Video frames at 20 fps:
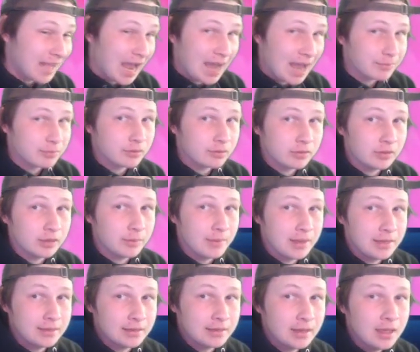absolutely
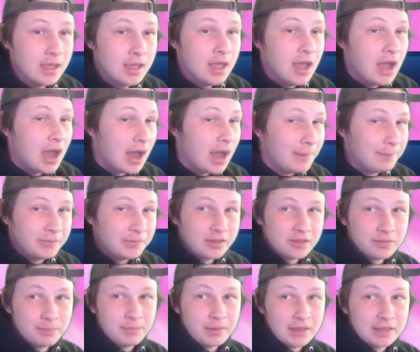amazing um this
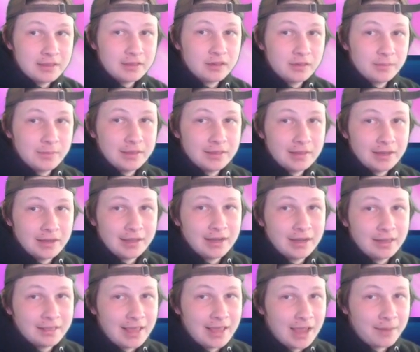basically means that it can
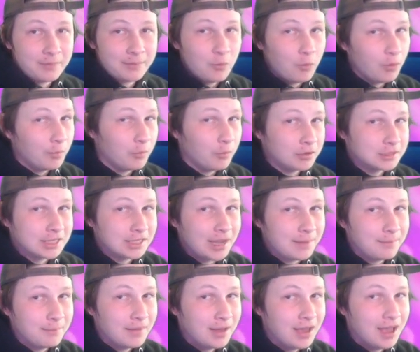attack me one more time